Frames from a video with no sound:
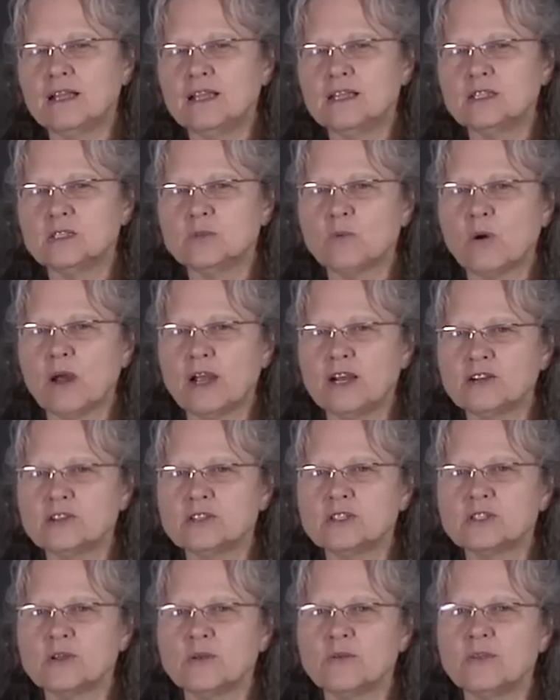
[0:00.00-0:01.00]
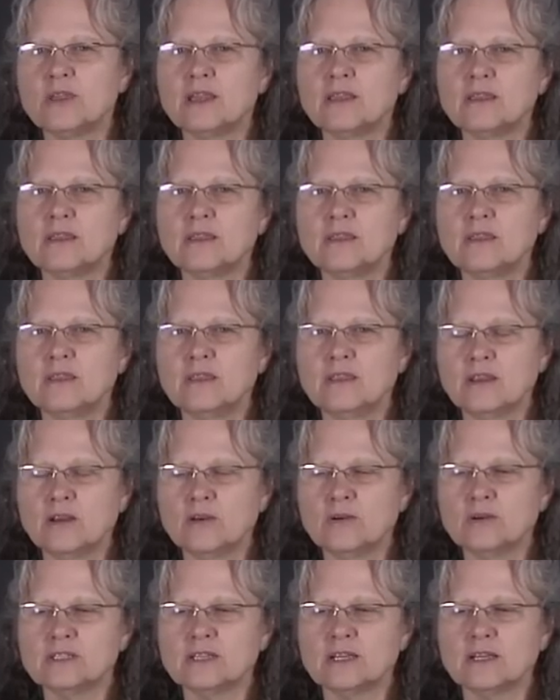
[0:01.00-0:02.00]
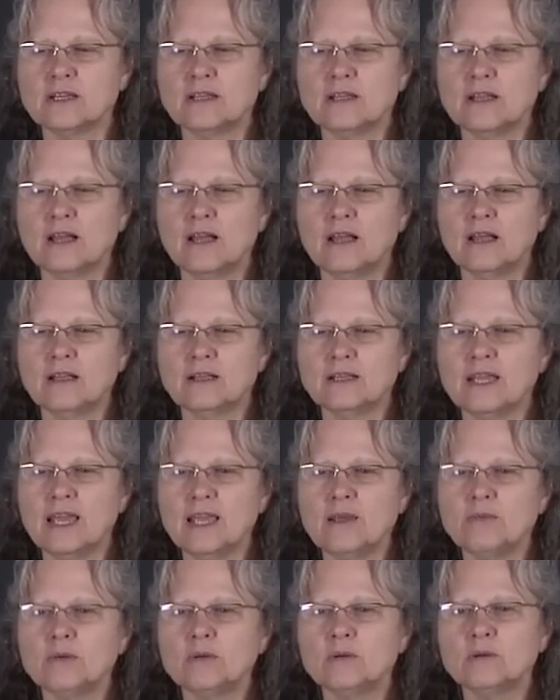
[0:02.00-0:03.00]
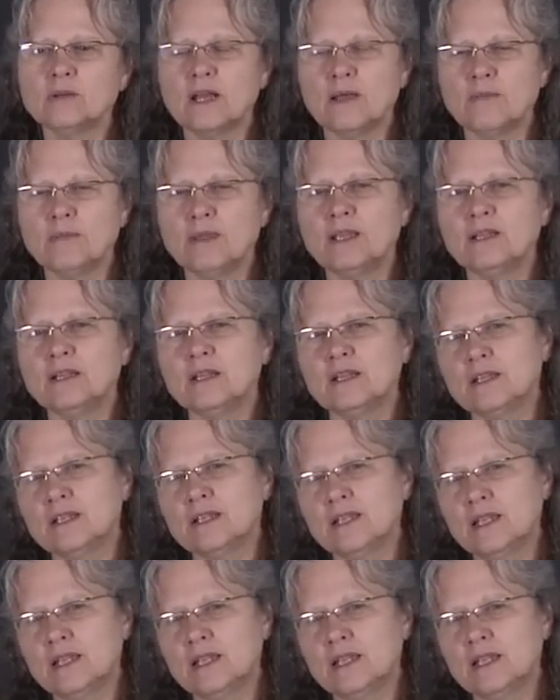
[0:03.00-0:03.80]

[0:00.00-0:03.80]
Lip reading: is wired so that there is a cable coming